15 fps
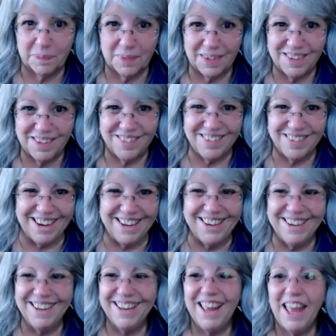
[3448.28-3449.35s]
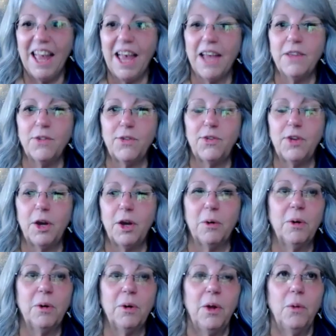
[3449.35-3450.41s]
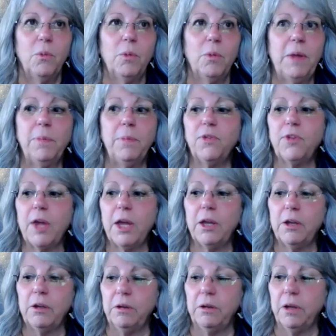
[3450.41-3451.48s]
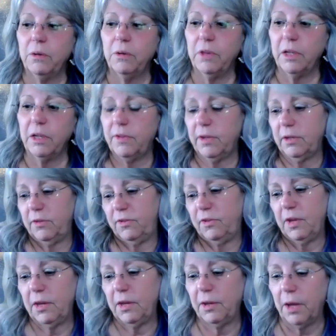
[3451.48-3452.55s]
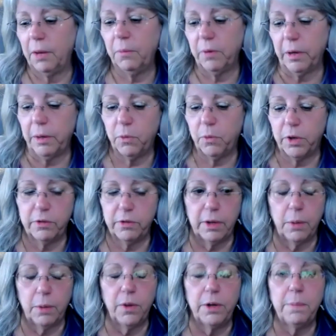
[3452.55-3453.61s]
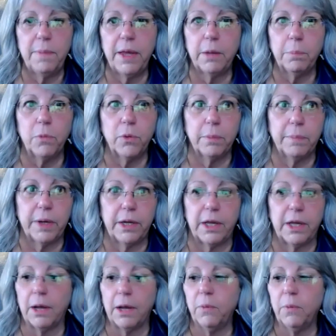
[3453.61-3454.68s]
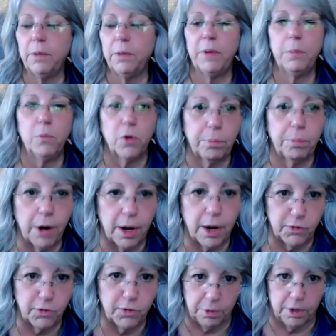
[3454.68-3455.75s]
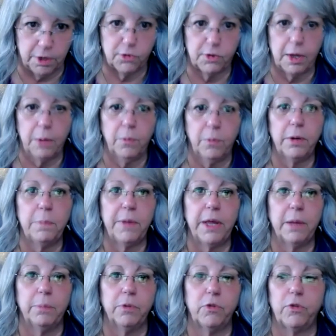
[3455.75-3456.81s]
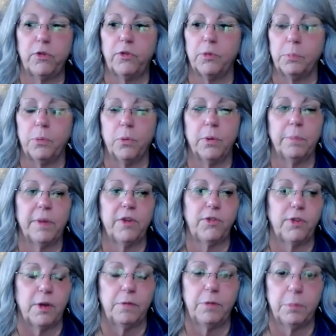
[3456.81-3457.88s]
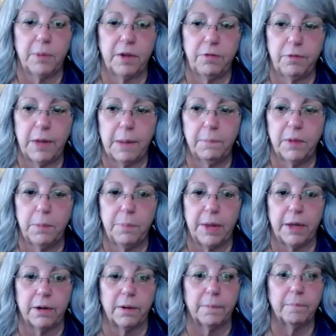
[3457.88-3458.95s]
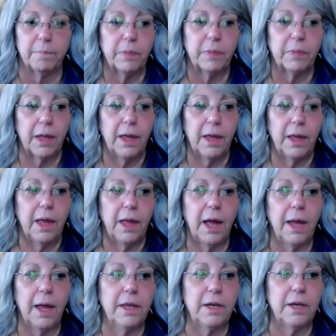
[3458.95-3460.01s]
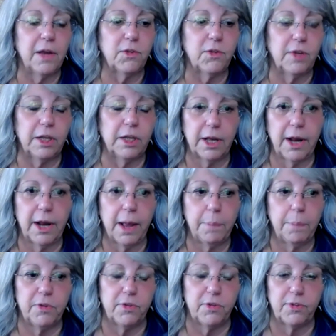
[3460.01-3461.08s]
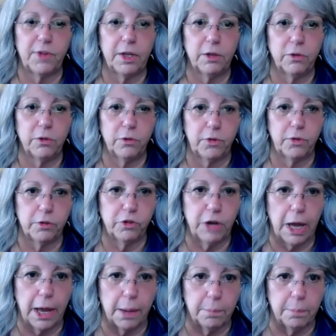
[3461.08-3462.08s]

right? And so when people say, you know, let's say I want to make more money. I want to be more prosperous. I want to be able to support myself and my family better. And the next thing that happens is they lose their job.